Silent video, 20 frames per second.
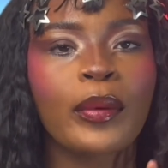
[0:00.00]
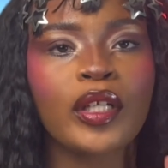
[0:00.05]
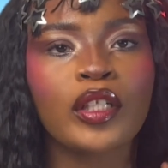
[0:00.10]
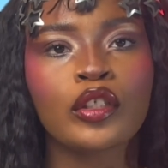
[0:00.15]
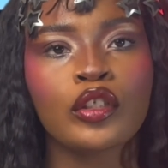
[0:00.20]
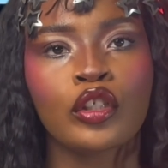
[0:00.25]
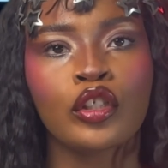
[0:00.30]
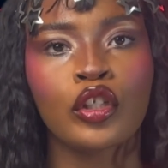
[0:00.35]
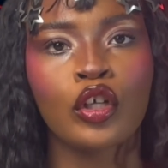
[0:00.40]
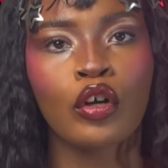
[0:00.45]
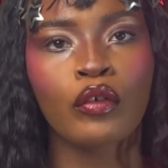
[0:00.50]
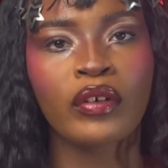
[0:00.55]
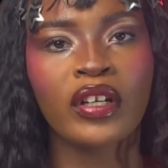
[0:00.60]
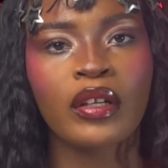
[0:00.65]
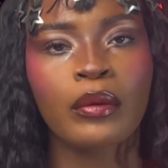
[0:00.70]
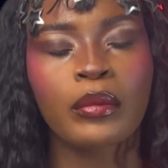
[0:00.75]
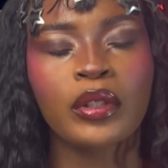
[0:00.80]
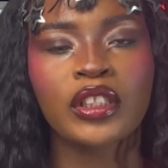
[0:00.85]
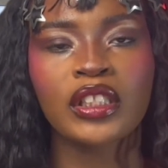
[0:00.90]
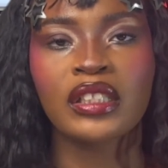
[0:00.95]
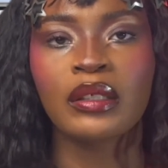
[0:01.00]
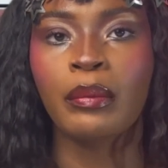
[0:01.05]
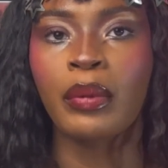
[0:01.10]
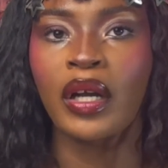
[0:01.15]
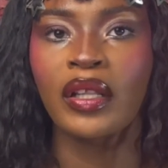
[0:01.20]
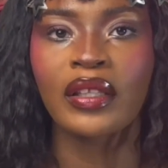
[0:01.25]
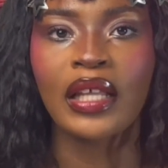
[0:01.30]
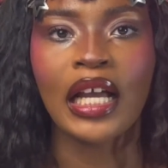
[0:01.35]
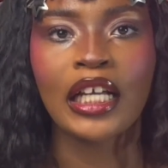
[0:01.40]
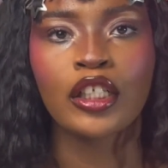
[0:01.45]
and Glory, which is a
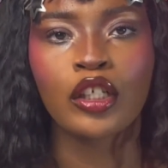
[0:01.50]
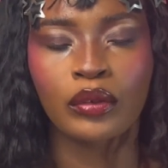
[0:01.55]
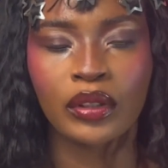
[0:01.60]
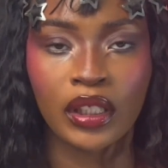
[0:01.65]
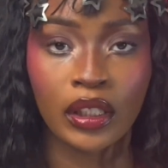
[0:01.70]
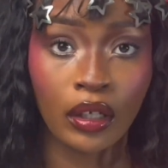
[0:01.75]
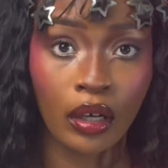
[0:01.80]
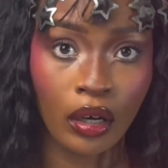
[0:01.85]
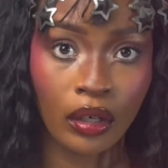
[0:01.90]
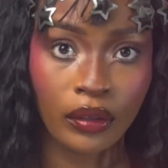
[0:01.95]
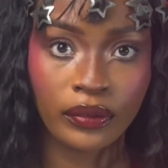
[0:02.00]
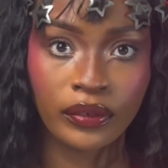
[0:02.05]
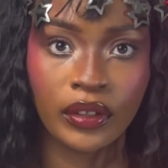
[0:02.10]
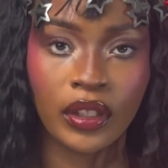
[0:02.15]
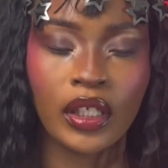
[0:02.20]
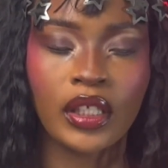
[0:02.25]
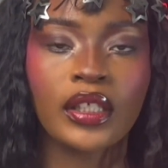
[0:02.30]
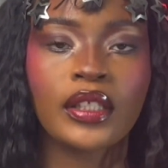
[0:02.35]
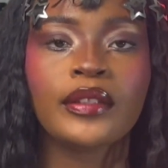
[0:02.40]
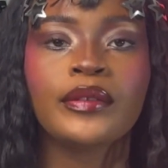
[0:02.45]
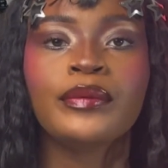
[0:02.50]
brand that I don't see often.